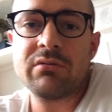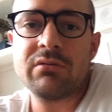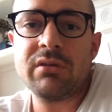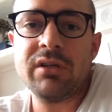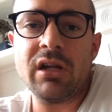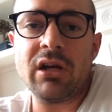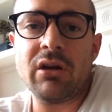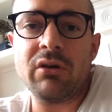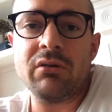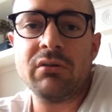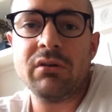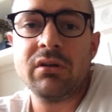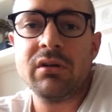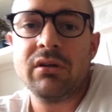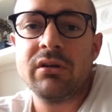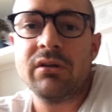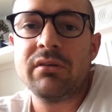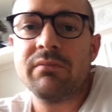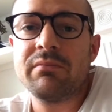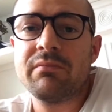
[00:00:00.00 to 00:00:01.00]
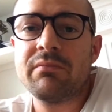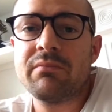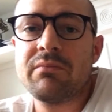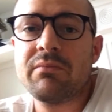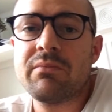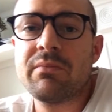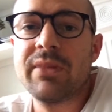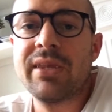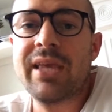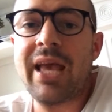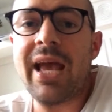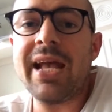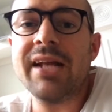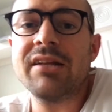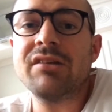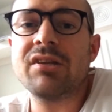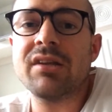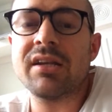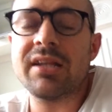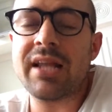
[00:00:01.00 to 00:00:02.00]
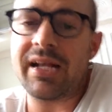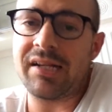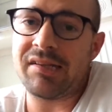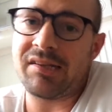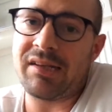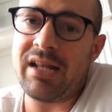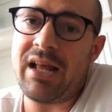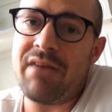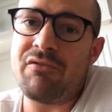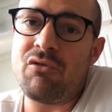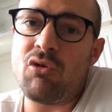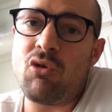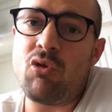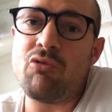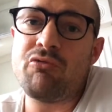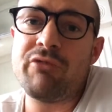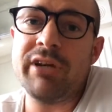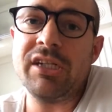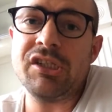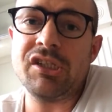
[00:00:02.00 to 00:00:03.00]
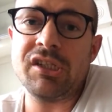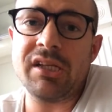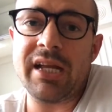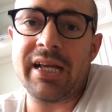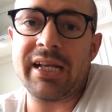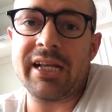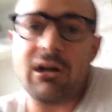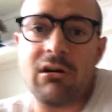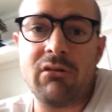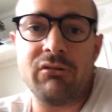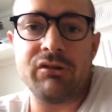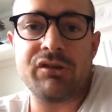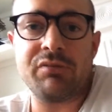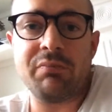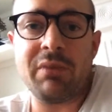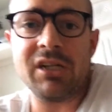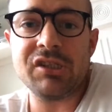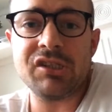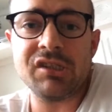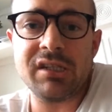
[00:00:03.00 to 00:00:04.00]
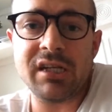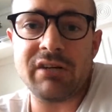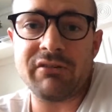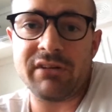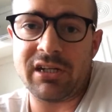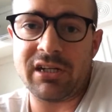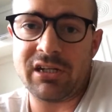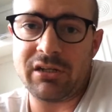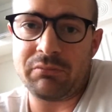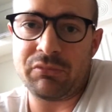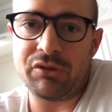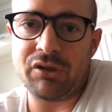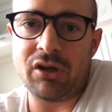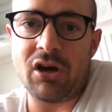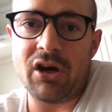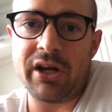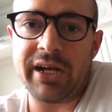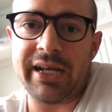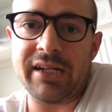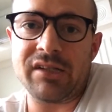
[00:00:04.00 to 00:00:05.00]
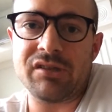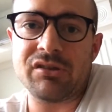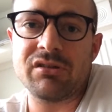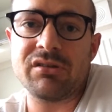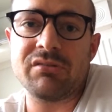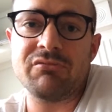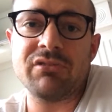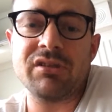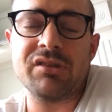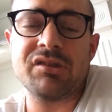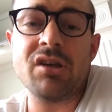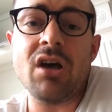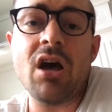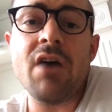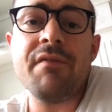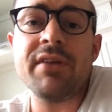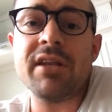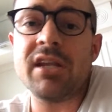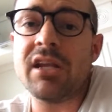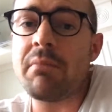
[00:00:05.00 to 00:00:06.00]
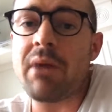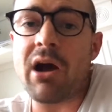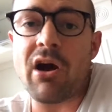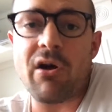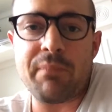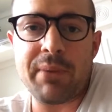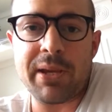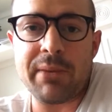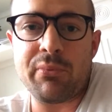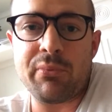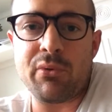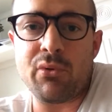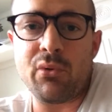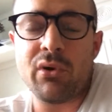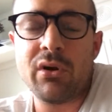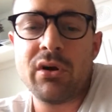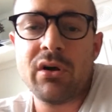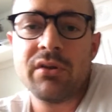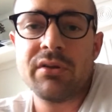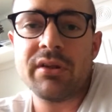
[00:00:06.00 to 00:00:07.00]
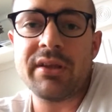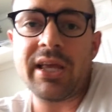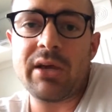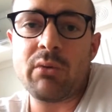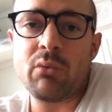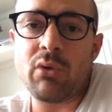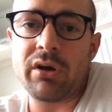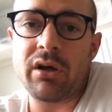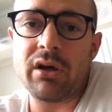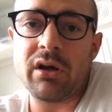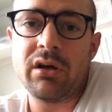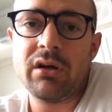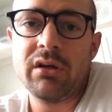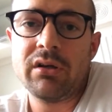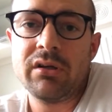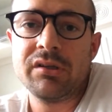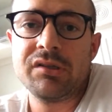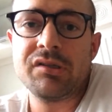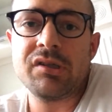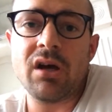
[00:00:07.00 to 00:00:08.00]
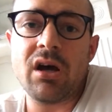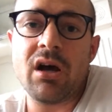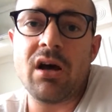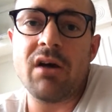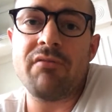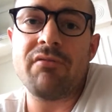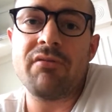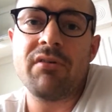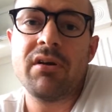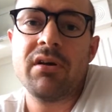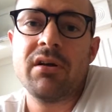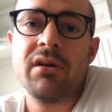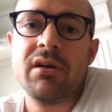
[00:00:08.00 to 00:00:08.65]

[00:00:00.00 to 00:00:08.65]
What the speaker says: you know, getting to the next level, reaching their goals, smashing their income targets, serving the amount of people that they want to serve,